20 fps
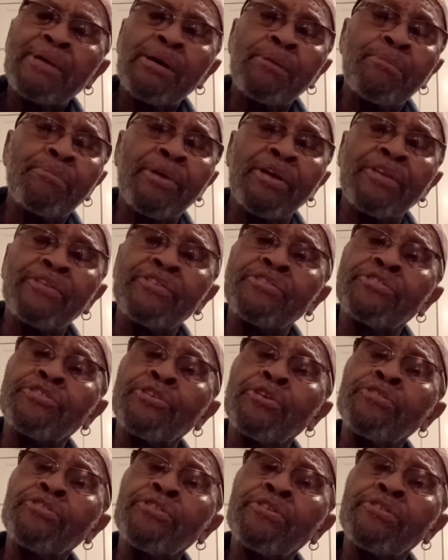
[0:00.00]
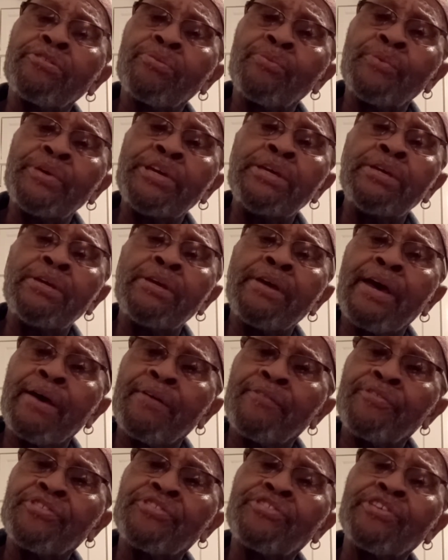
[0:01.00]
Brothers and sisters, we
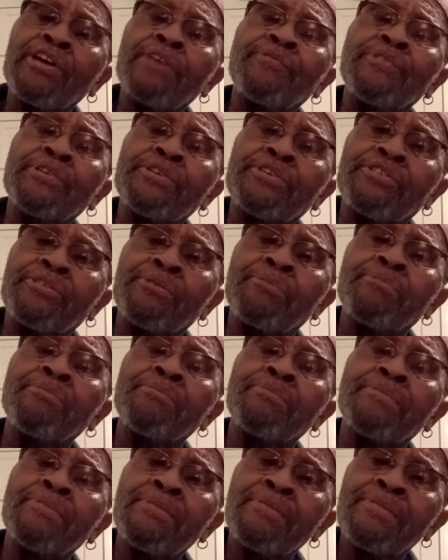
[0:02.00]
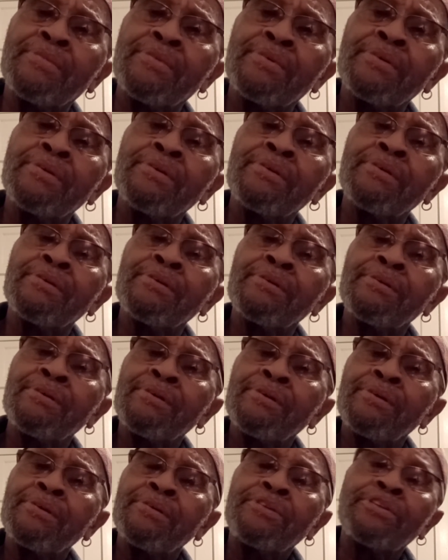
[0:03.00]
have suffered some
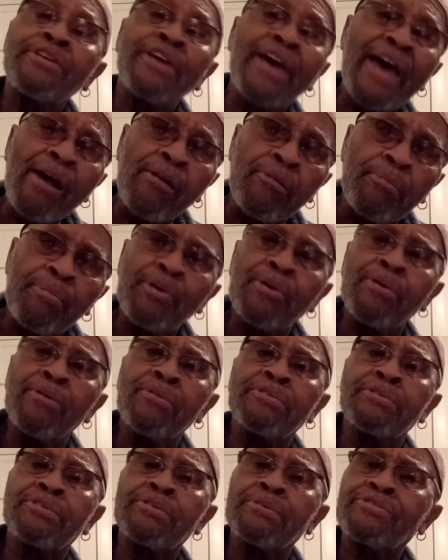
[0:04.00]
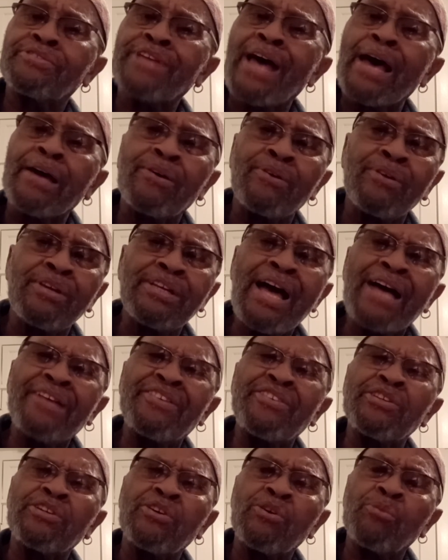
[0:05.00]
terrible
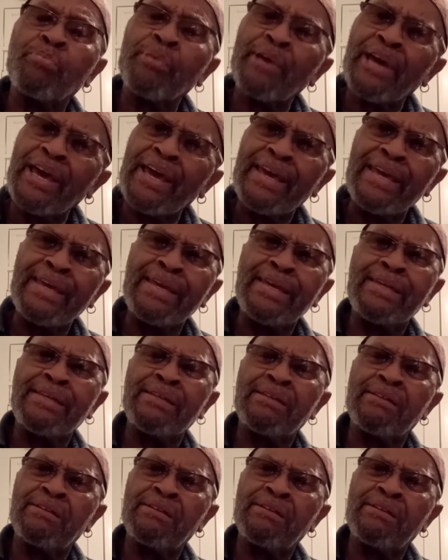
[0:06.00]
psychological pain,